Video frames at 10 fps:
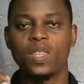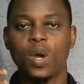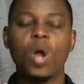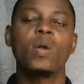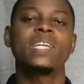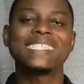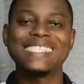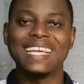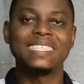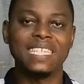the current
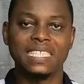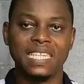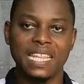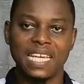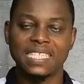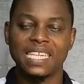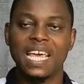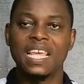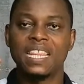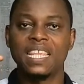standard that
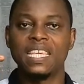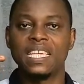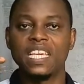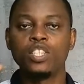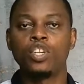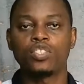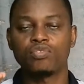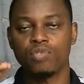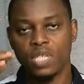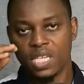the
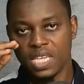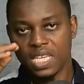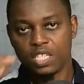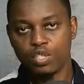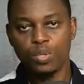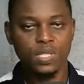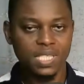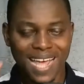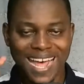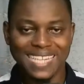industry is
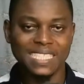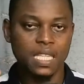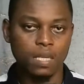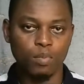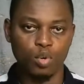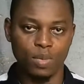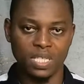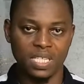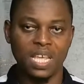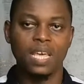using at the
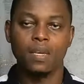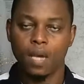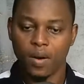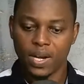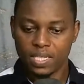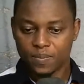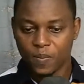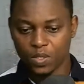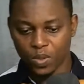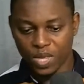moment. All right.
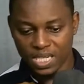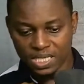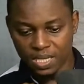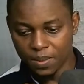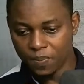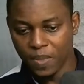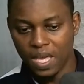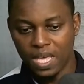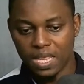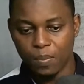So that's the
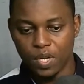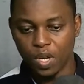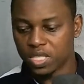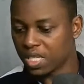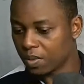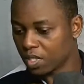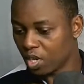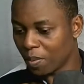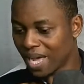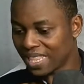penultimate
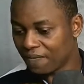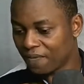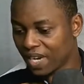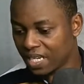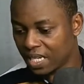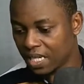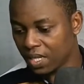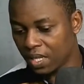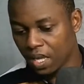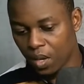number. And then
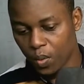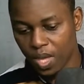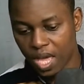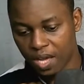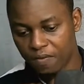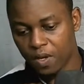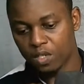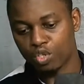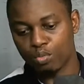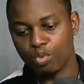finally, we have
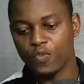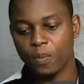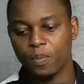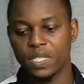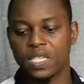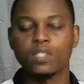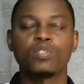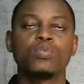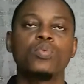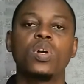to move your business
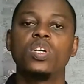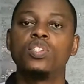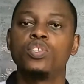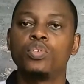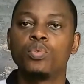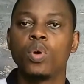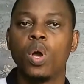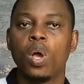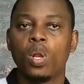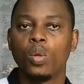to a new
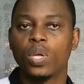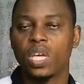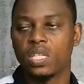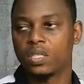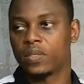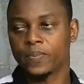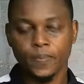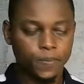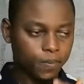location.